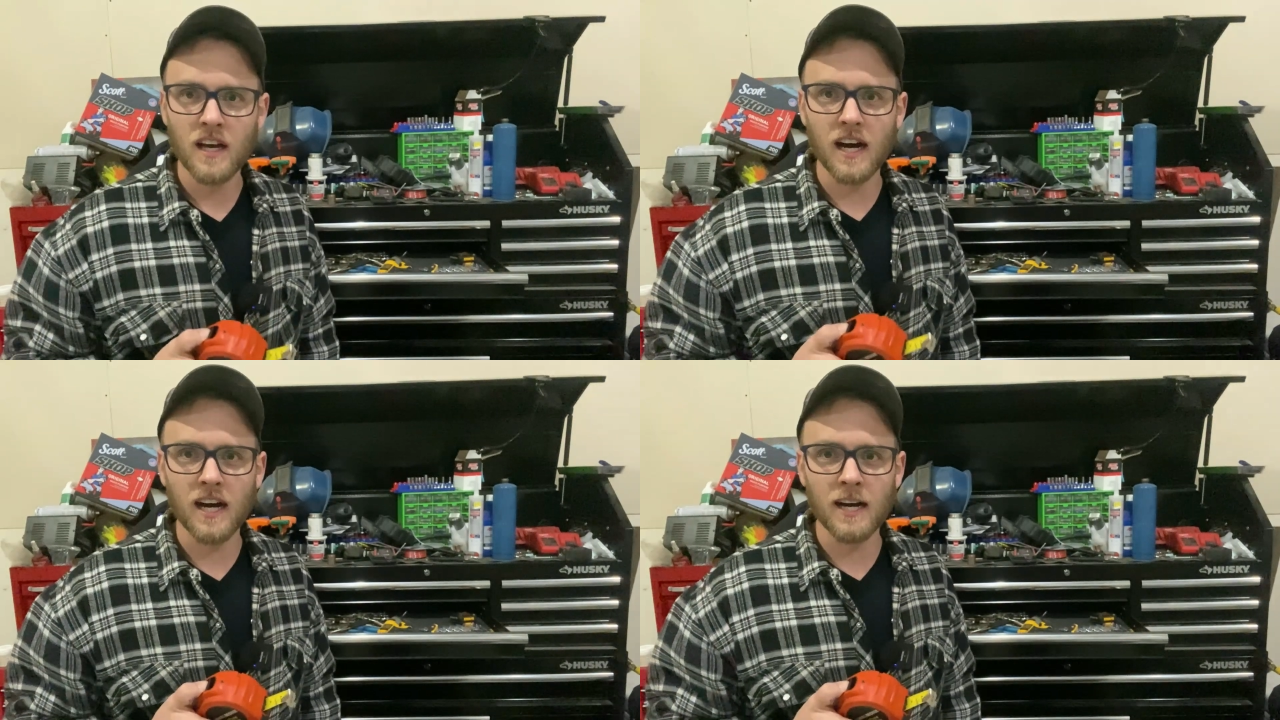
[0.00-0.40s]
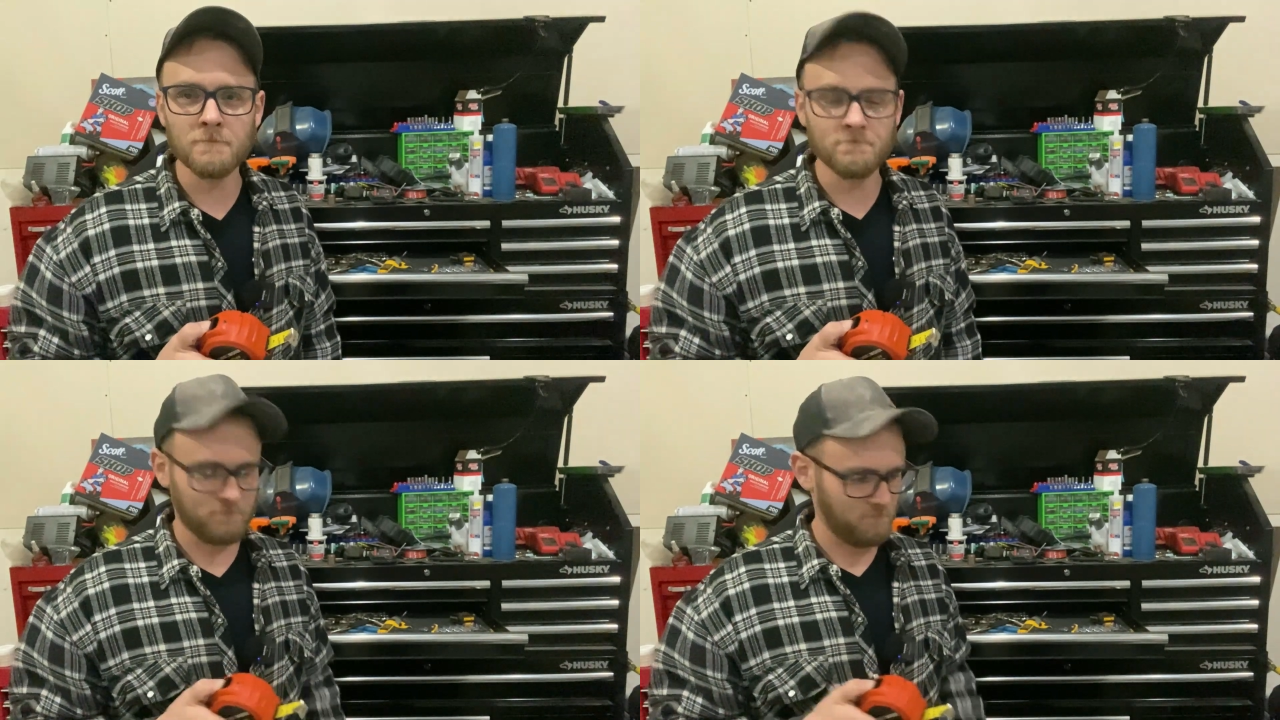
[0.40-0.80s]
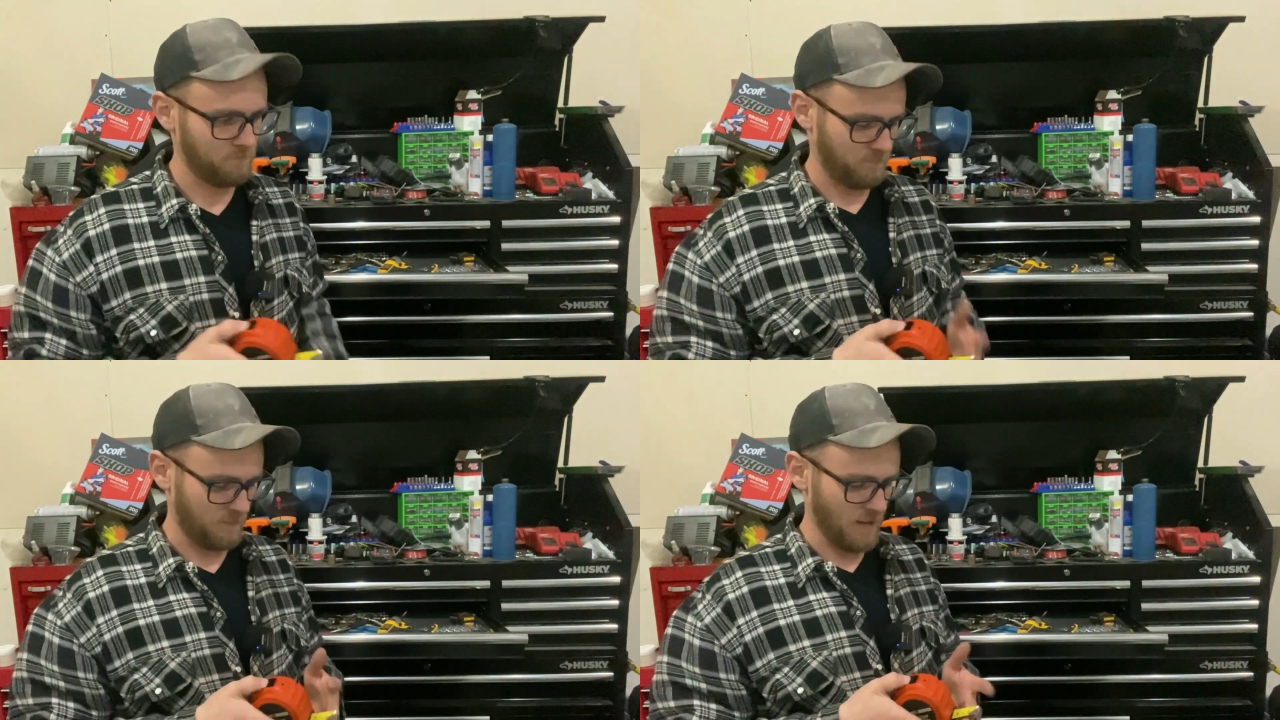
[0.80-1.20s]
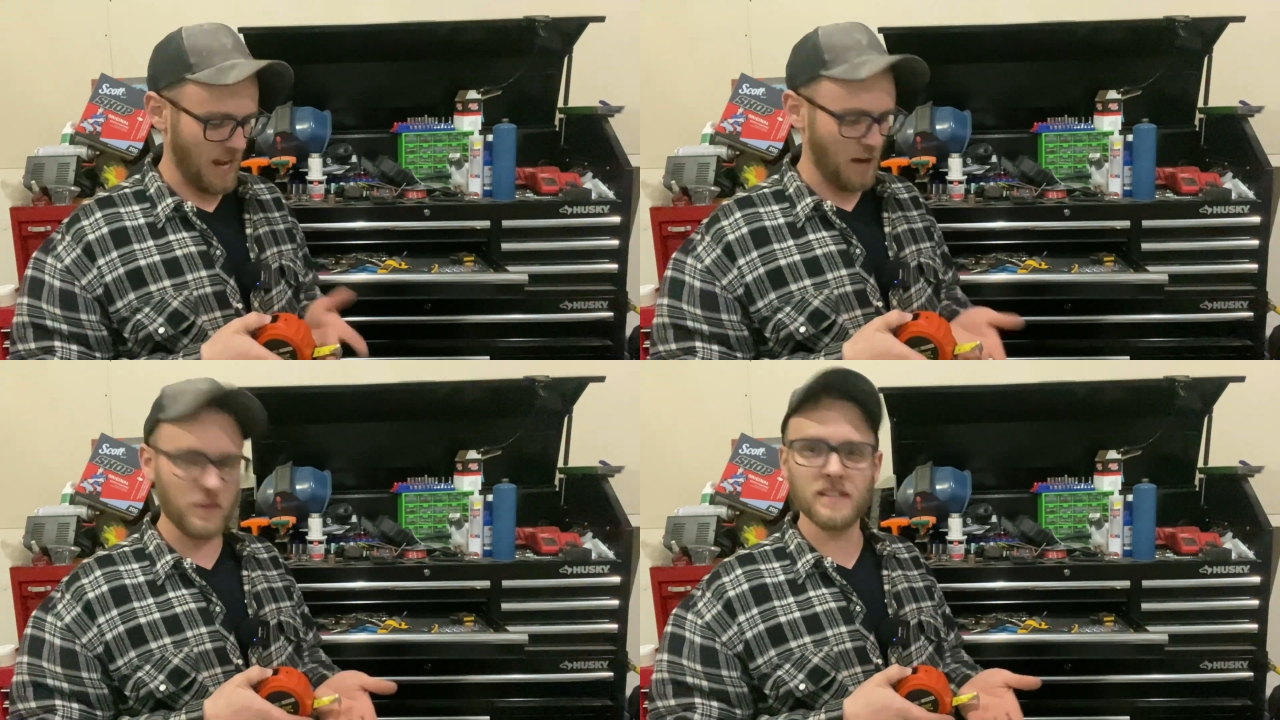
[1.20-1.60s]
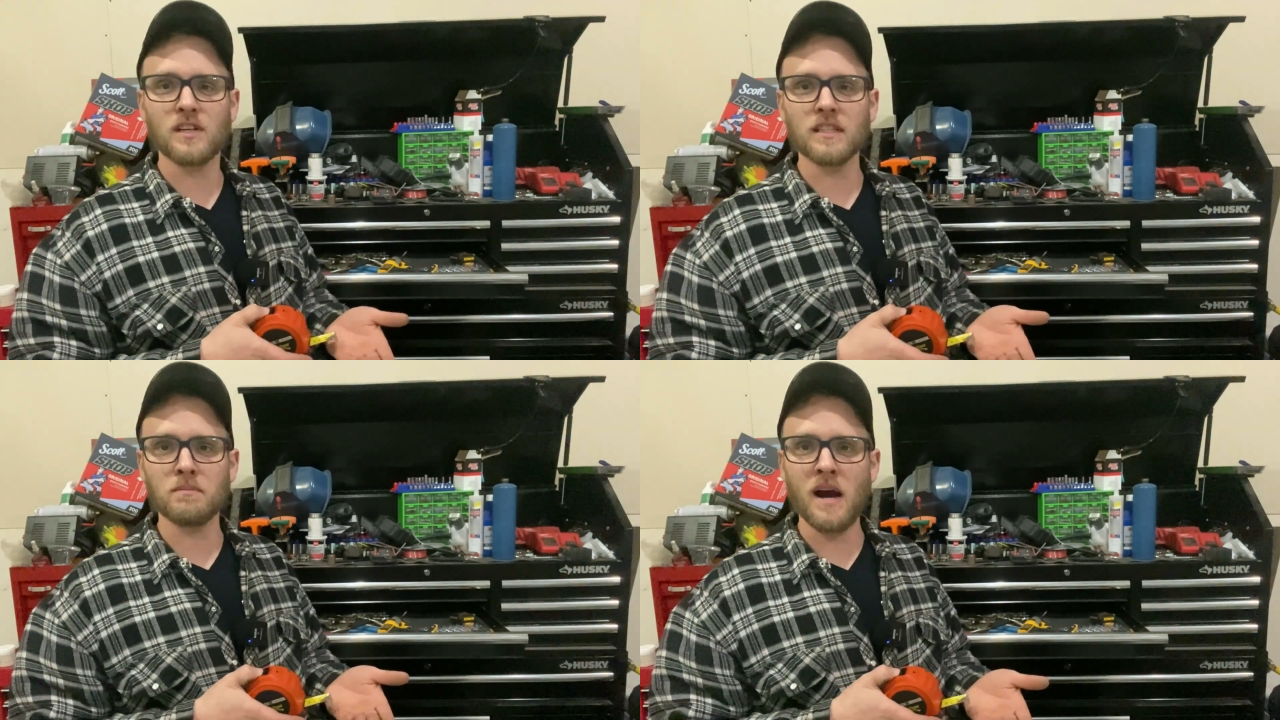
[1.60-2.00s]
Um, I don't think it's
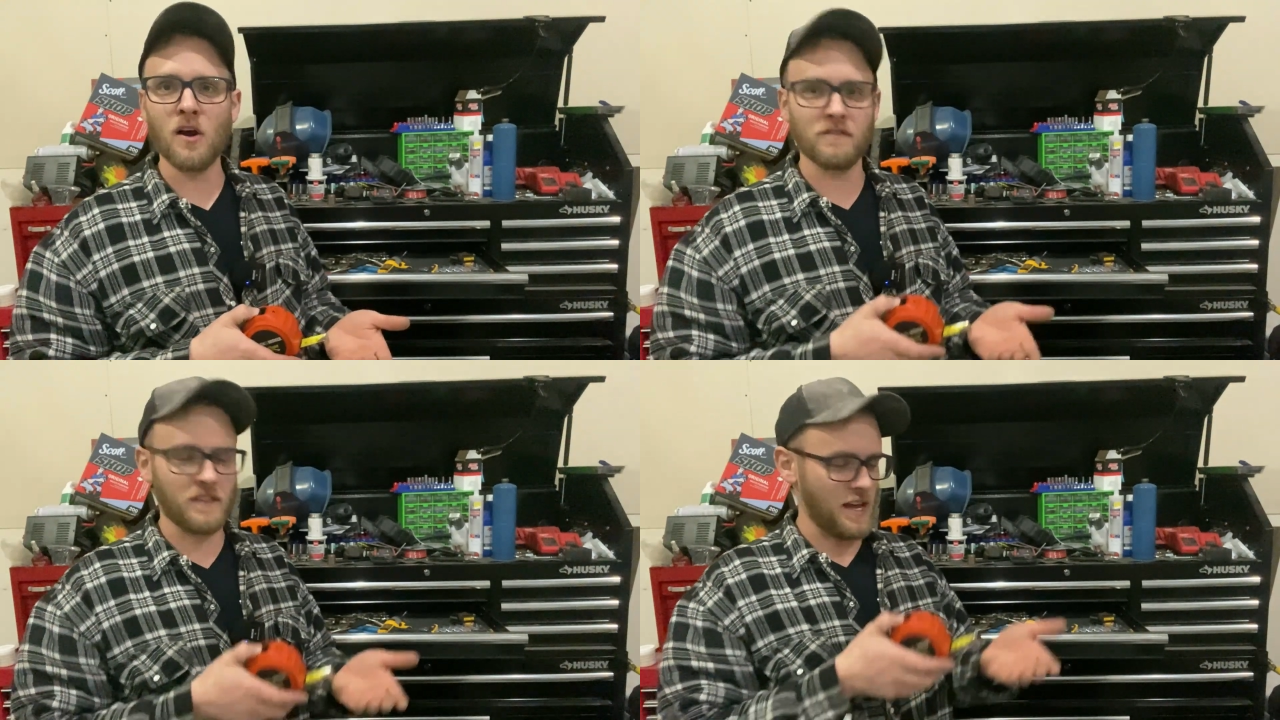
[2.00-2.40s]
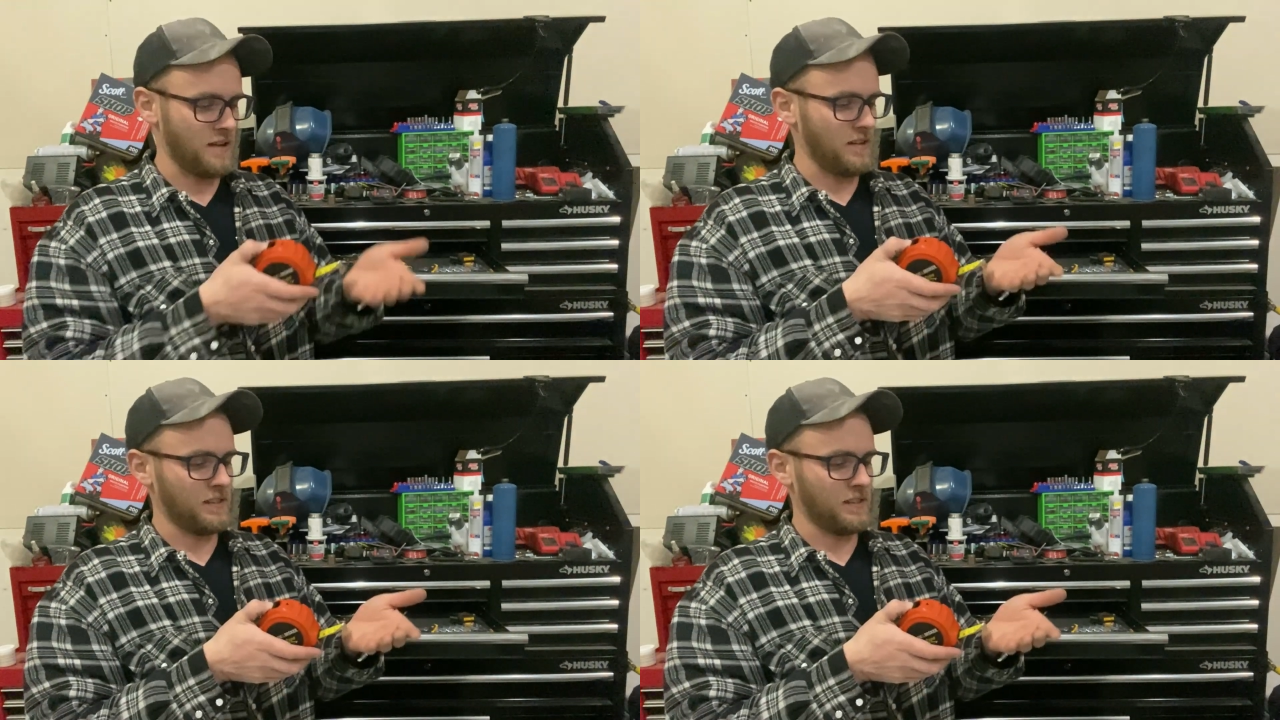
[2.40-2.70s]
got the power for that.